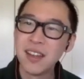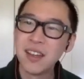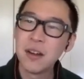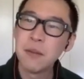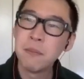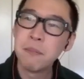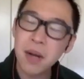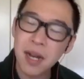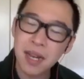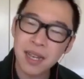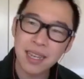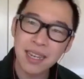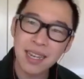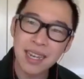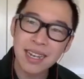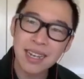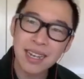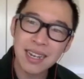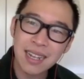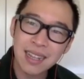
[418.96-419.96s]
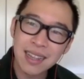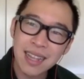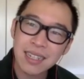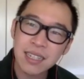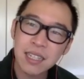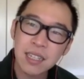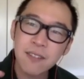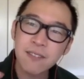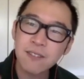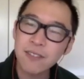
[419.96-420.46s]
But in an
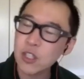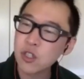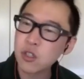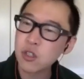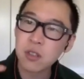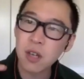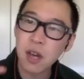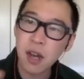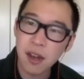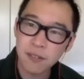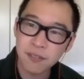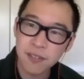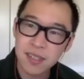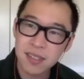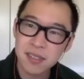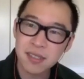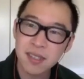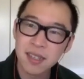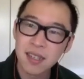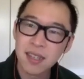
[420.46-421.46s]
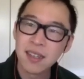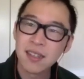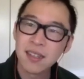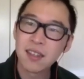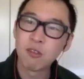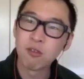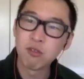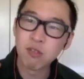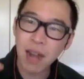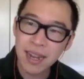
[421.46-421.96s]
elected official's office, the
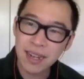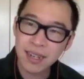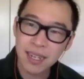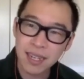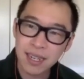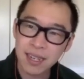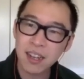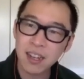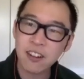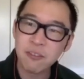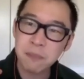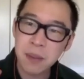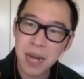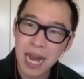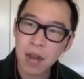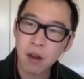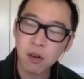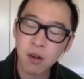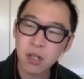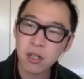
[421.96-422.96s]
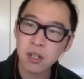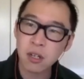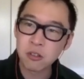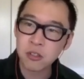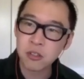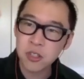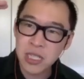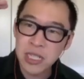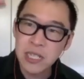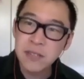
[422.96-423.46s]
ranking of power goes
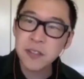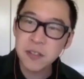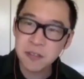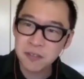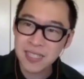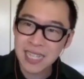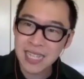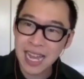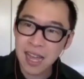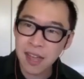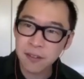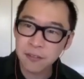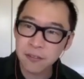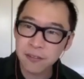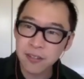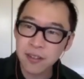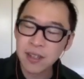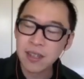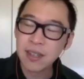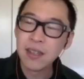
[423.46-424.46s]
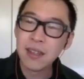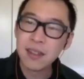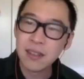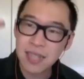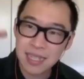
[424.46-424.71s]
chiefs of staff, then